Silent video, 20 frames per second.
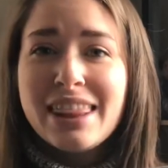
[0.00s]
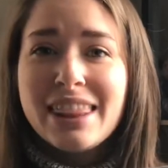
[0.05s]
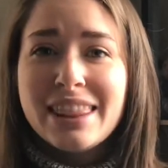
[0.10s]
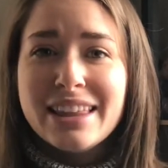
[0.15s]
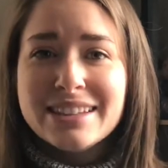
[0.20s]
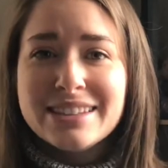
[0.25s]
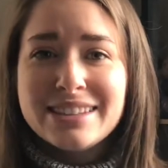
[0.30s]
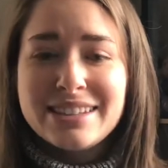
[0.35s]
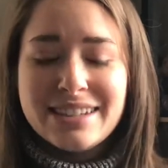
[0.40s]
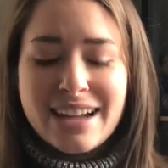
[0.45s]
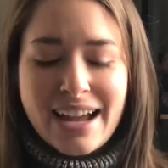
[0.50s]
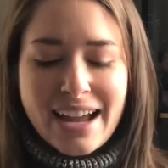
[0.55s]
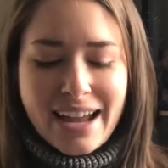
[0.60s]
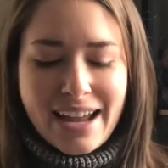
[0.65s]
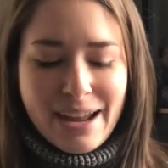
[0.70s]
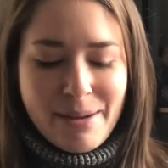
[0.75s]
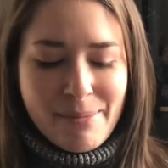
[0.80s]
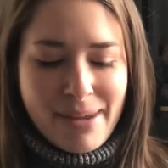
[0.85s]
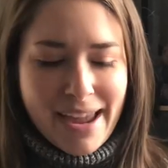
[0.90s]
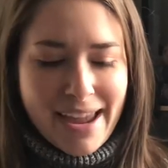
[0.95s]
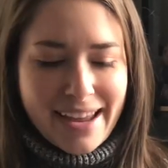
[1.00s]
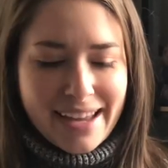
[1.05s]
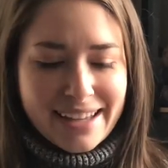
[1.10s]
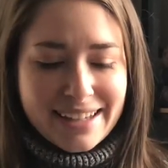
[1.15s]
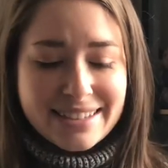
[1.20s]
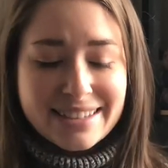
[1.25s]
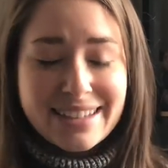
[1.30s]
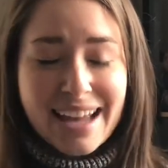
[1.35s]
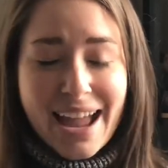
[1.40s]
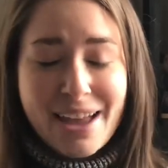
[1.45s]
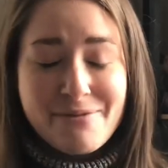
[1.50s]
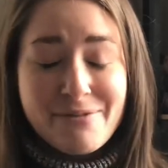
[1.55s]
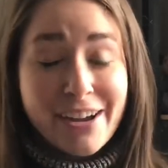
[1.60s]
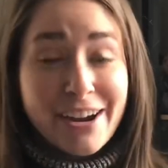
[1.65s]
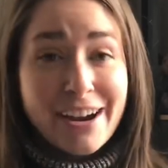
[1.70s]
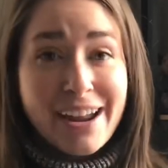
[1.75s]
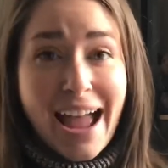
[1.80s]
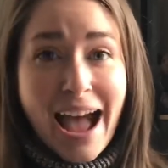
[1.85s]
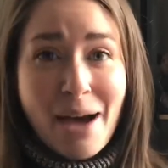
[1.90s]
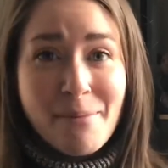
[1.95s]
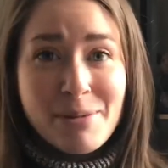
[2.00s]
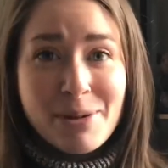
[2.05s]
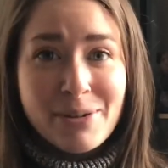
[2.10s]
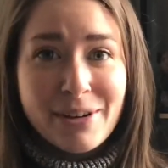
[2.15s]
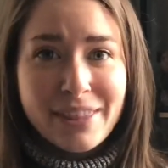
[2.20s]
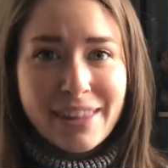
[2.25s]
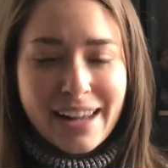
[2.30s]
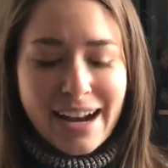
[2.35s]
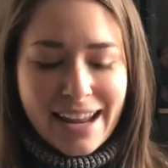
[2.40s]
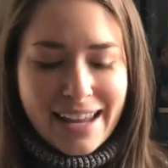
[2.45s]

this time, and I'm very happy with it.